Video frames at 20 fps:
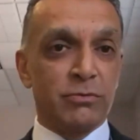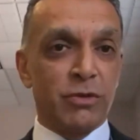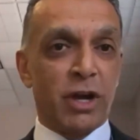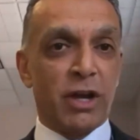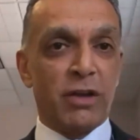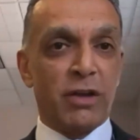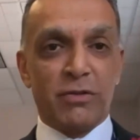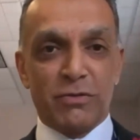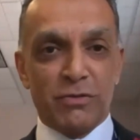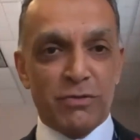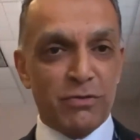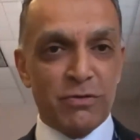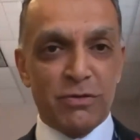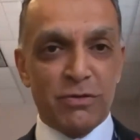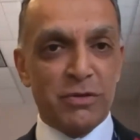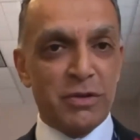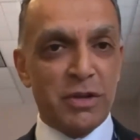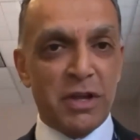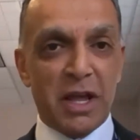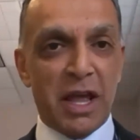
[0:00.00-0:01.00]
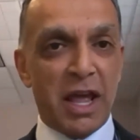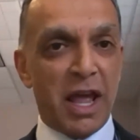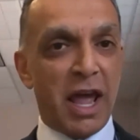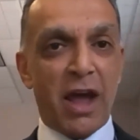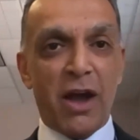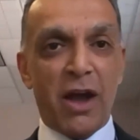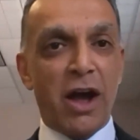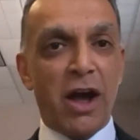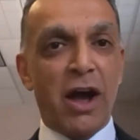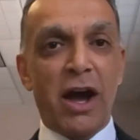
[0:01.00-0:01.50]
right?
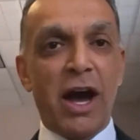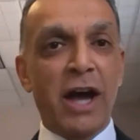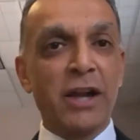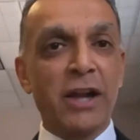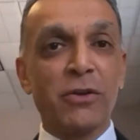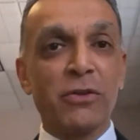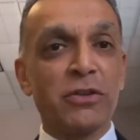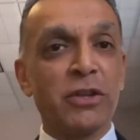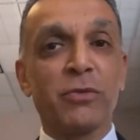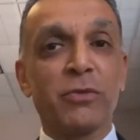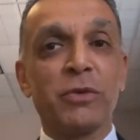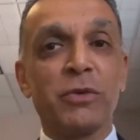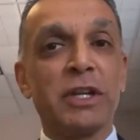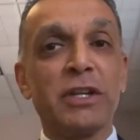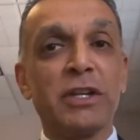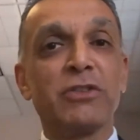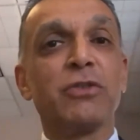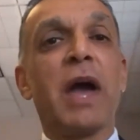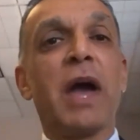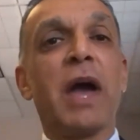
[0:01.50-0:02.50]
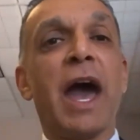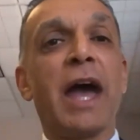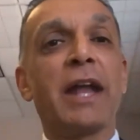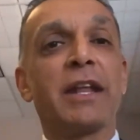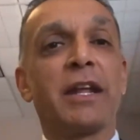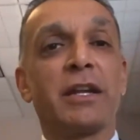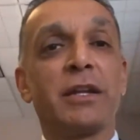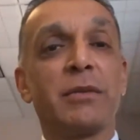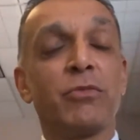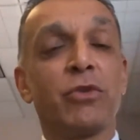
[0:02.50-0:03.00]
I don't think we need to add
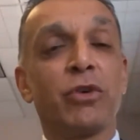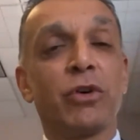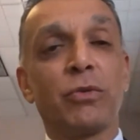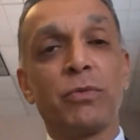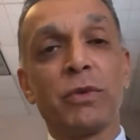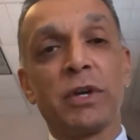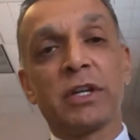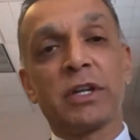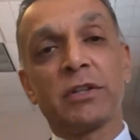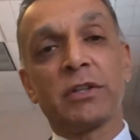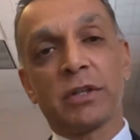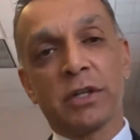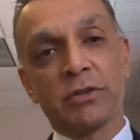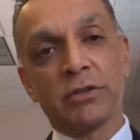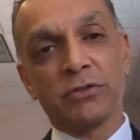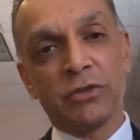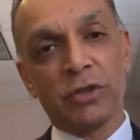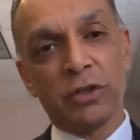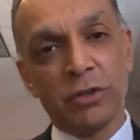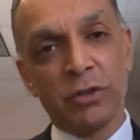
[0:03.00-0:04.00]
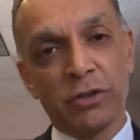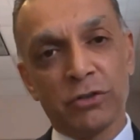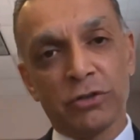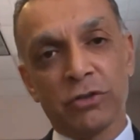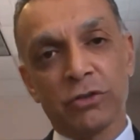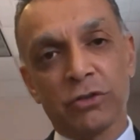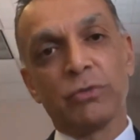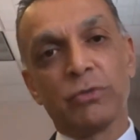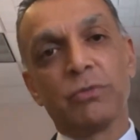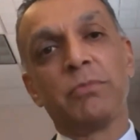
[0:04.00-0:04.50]
anymore. We can continue
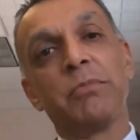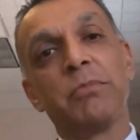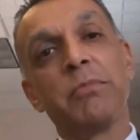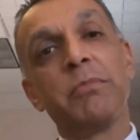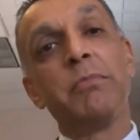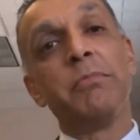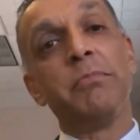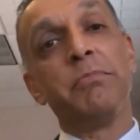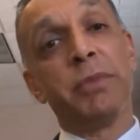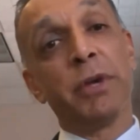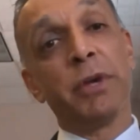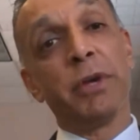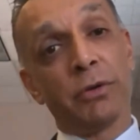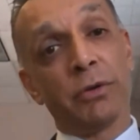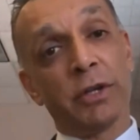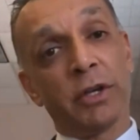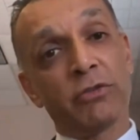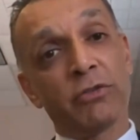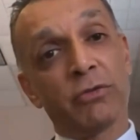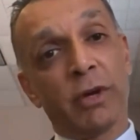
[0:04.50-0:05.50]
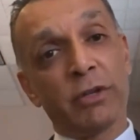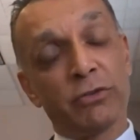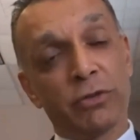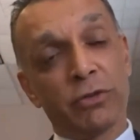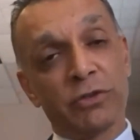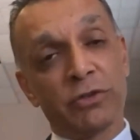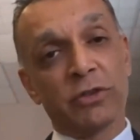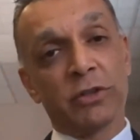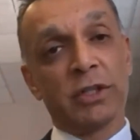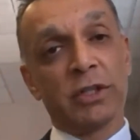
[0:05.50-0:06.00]
to build this, right,
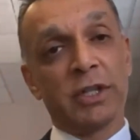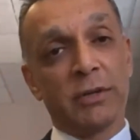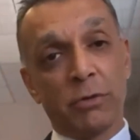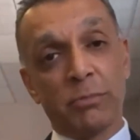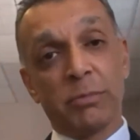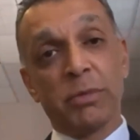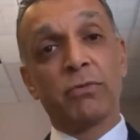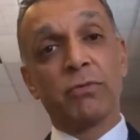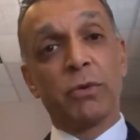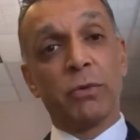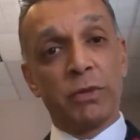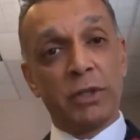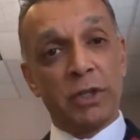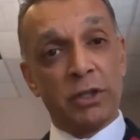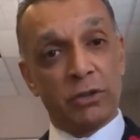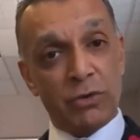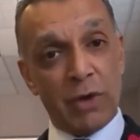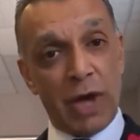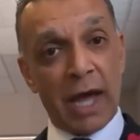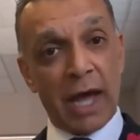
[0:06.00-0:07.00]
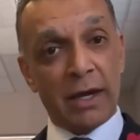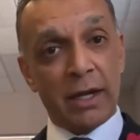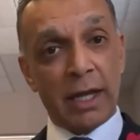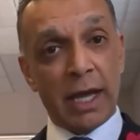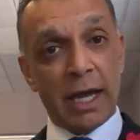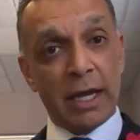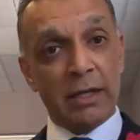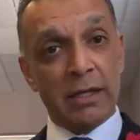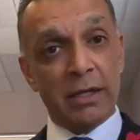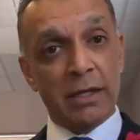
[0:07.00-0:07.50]
to a certain level before we need to add
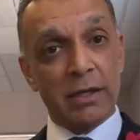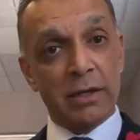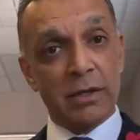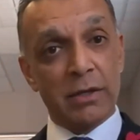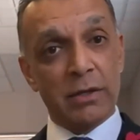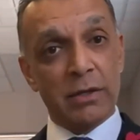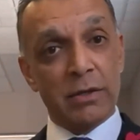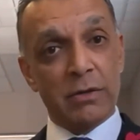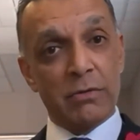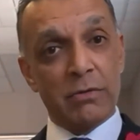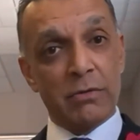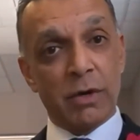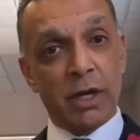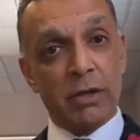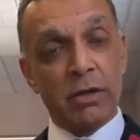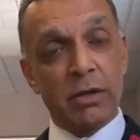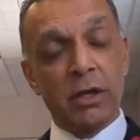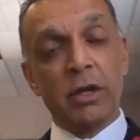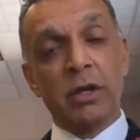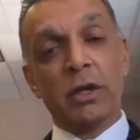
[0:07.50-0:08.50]
again, right?